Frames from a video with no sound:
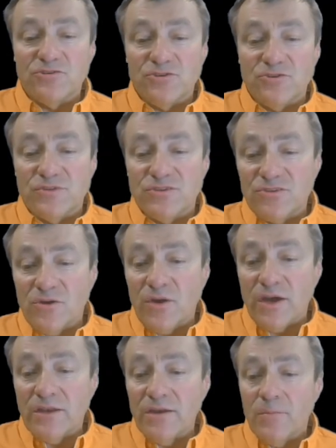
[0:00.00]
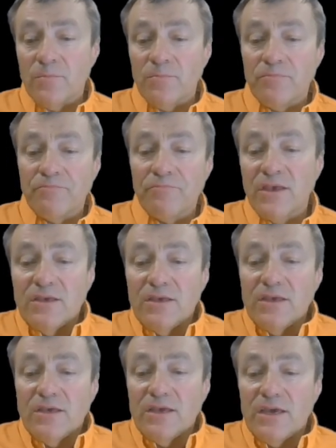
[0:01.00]
2, and so on.
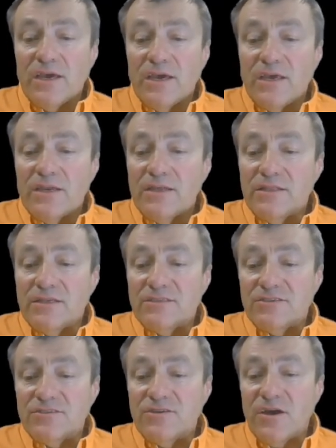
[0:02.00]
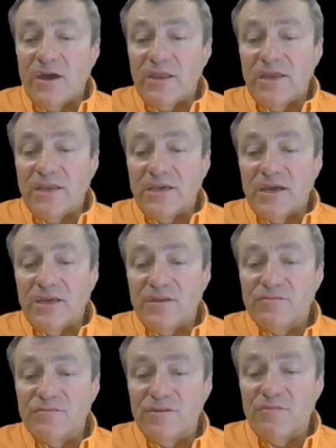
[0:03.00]
And this is not any kind
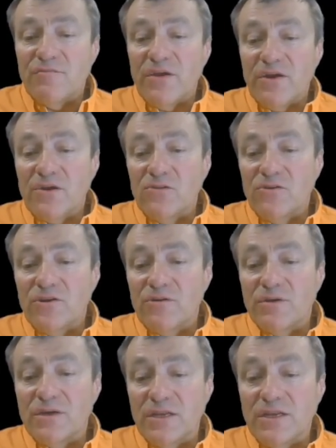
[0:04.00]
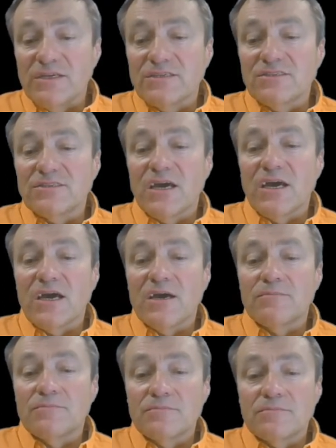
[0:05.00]
of numerical order, but it is
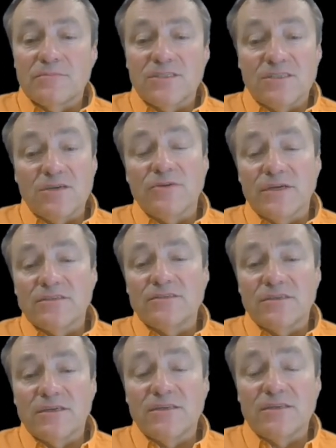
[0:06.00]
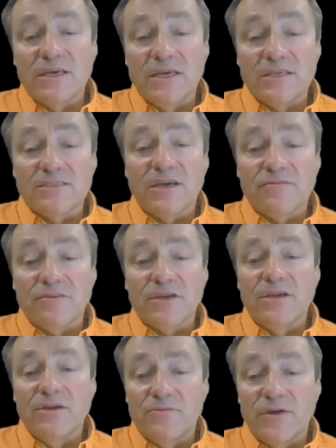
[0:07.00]
a sequence that hits
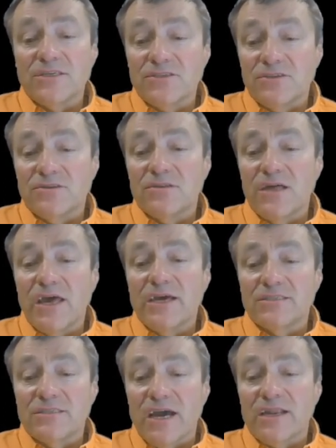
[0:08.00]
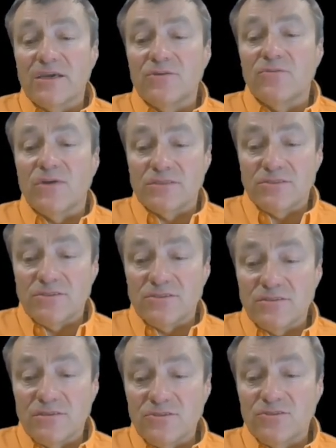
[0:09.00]
every rational exactly
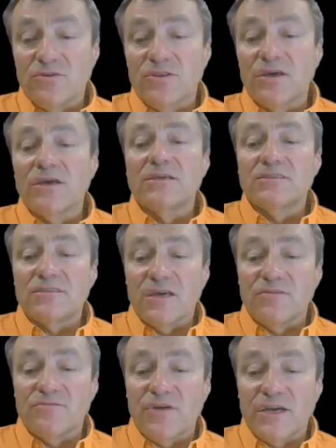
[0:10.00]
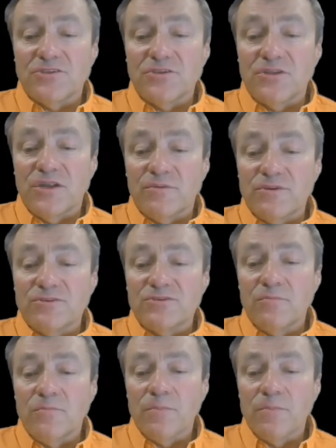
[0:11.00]
once. So the set of rational numbers